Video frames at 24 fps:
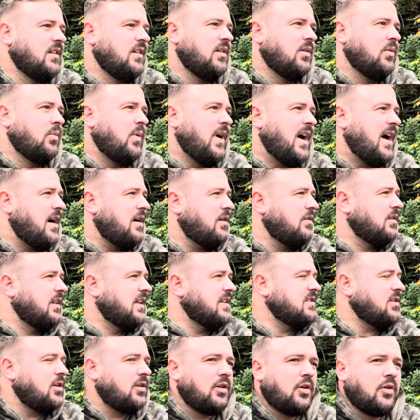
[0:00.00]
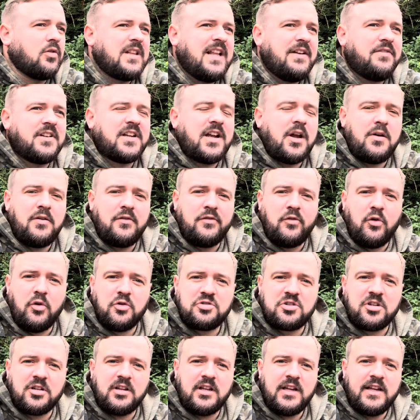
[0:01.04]
Well, there's not long left to go,
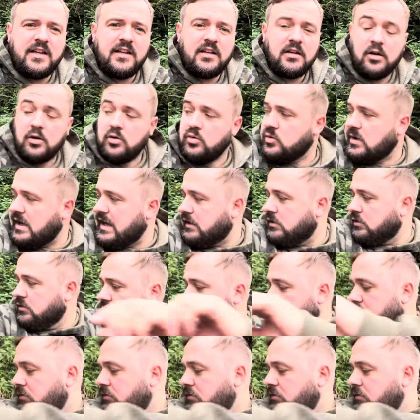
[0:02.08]
unfortunately. Oh, hang on.